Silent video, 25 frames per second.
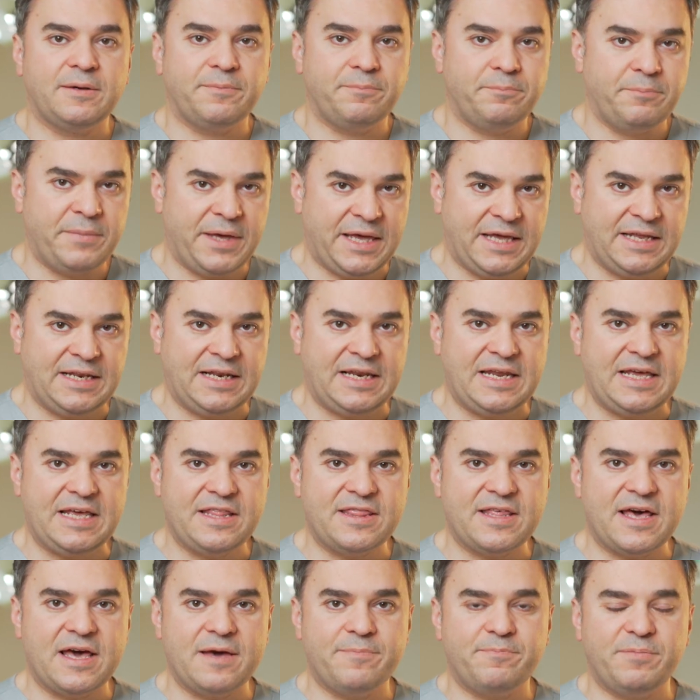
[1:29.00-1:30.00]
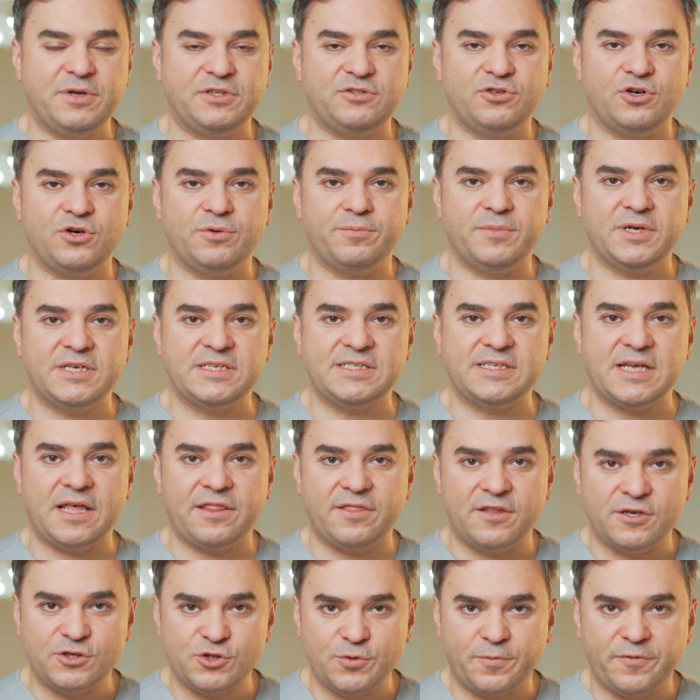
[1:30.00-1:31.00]
mainly the epidermis
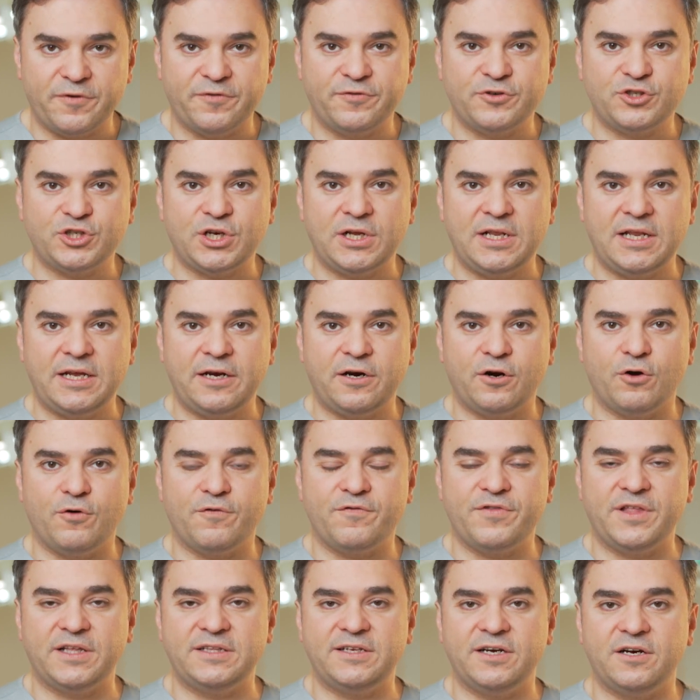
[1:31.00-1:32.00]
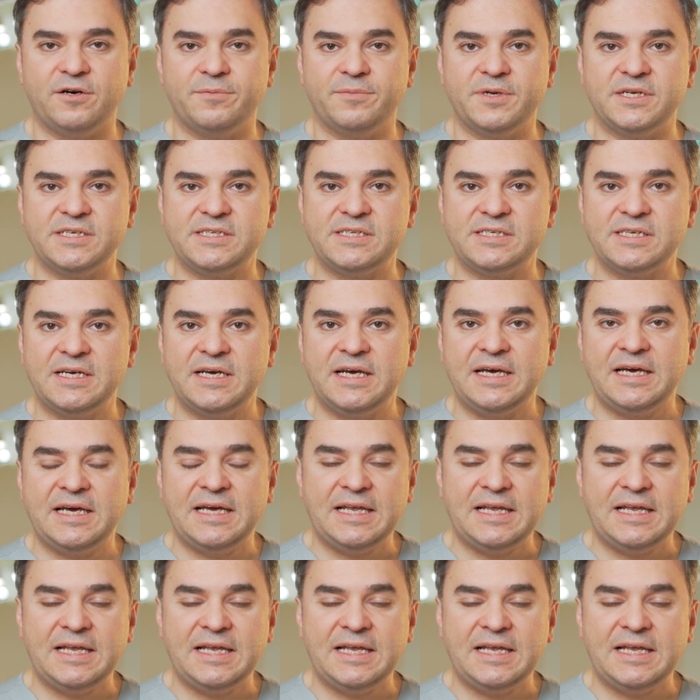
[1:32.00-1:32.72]
and the superficial layer of the dermis,